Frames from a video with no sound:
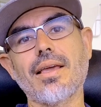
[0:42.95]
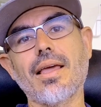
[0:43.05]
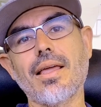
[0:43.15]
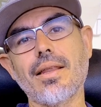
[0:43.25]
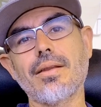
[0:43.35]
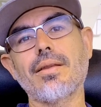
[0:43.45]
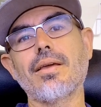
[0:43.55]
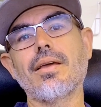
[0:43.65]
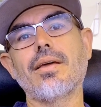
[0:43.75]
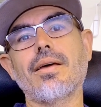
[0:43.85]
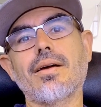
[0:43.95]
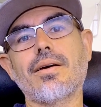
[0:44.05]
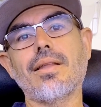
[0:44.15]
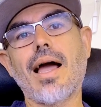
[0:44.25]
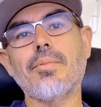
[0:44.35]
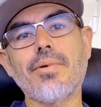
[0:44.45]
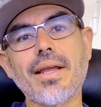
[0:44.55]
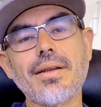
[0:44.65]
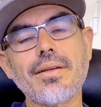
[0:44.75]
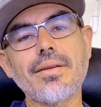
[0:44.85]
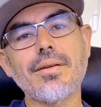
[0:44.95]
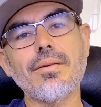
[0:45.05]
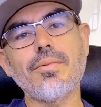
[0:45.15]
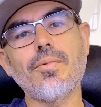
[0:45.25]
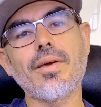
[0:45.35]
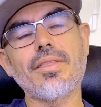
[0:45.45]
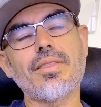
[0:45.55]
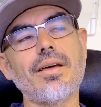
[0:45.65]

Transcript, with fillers: and collaborate with